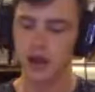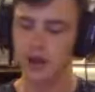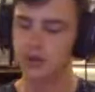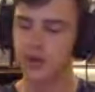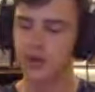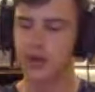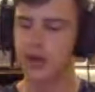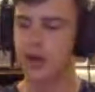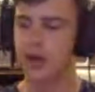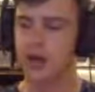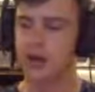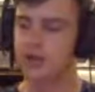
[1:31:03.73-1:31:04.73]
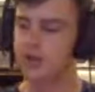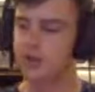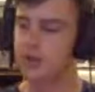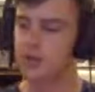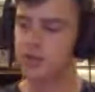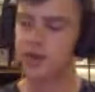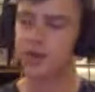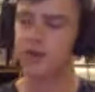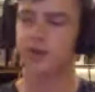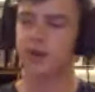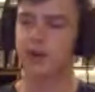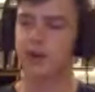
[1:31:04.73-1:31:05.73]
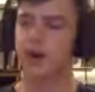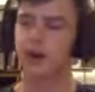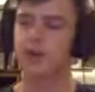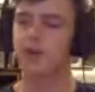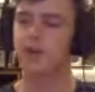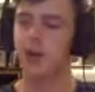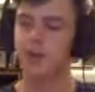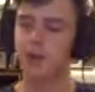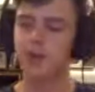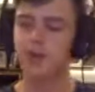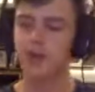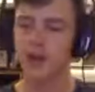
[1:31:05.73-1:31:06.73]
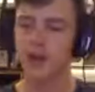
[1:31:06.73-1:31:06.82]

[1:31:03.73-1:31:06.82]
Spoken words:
I don't know. It's weird. I'm over it now.